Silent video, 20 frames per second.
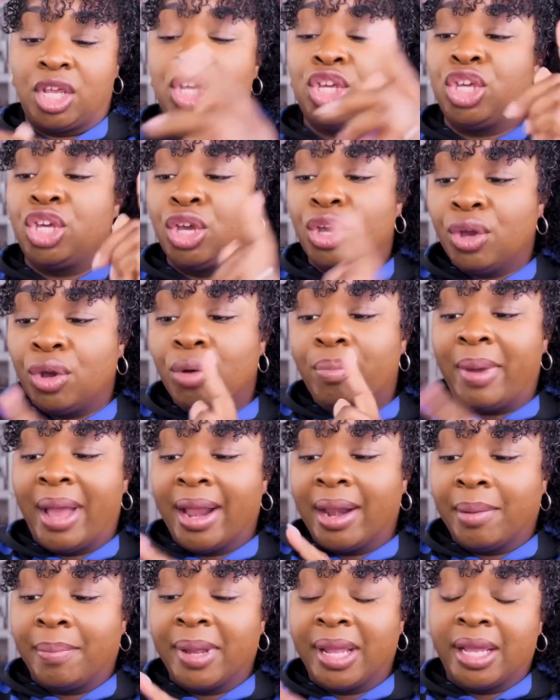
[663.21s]
You
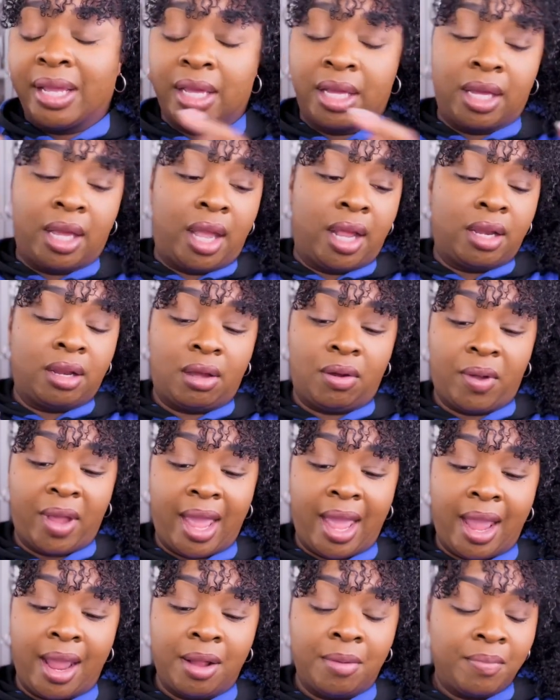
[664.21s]
better be good,
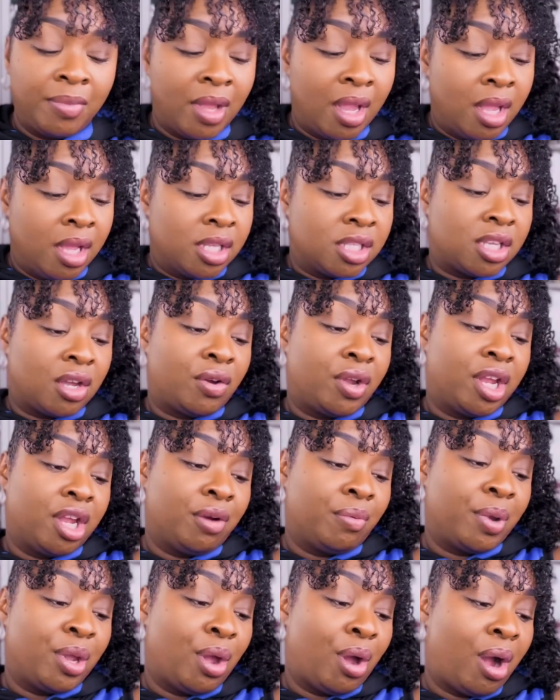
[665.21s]
okay? So here
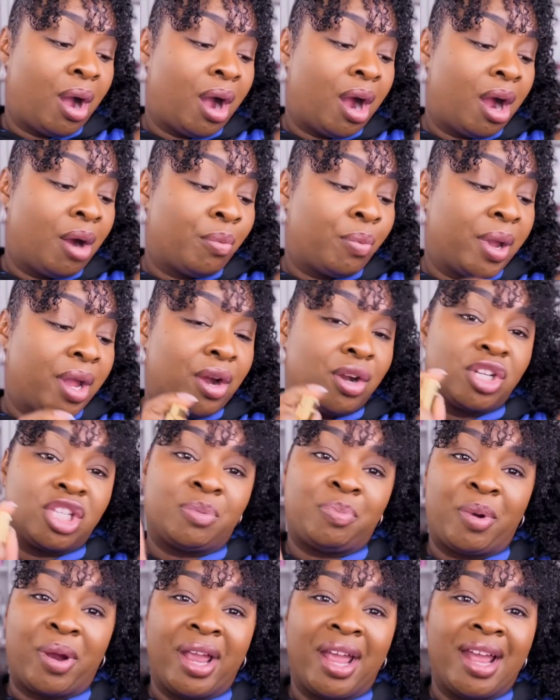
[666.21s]
we are. We are
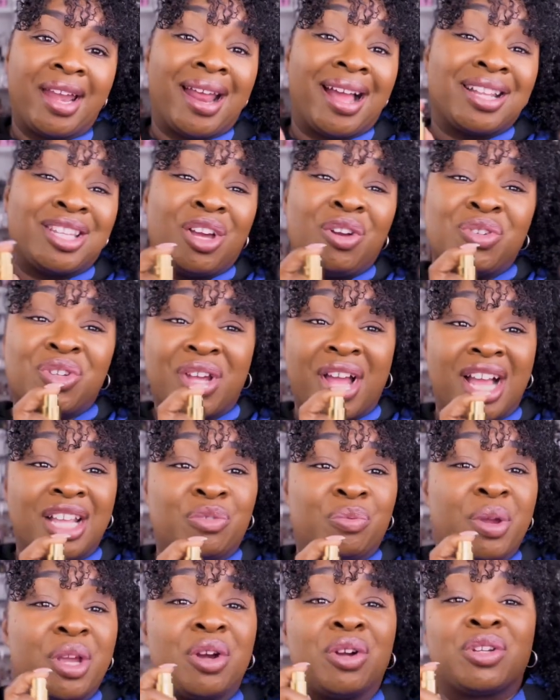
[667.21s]
spraying. I told you
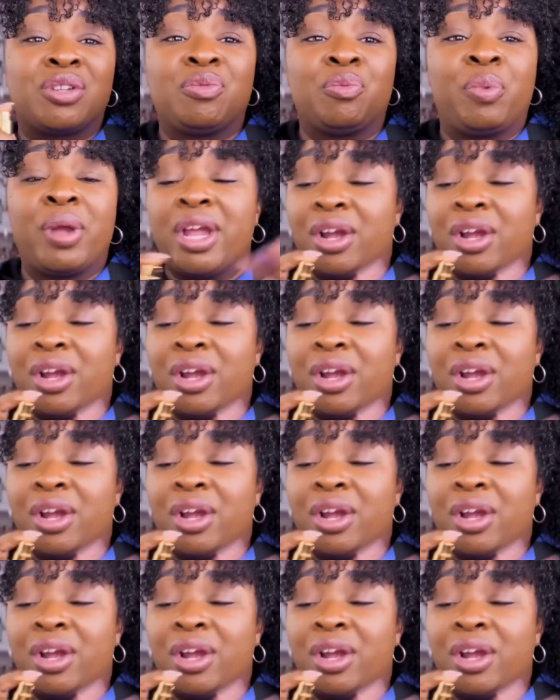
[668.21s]
guys, we are.